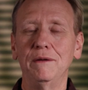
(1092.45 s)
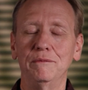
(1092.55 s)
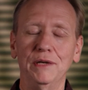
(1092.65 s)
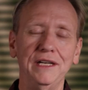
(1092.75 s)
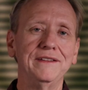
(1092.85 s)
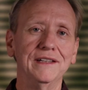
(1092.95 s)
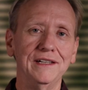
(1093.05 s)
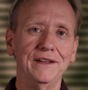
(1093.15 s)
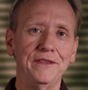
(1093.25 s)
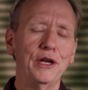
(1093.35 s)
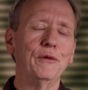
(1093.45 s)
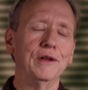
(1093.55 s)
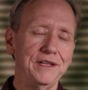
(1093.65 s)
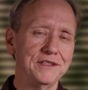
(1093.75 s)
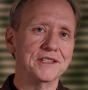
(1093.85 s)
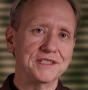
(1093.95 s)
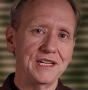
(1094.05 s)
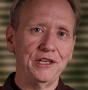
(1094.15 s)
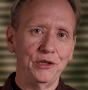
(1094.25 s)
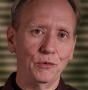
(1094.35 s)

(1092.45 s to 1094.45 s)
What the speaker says: But they're really just saying you're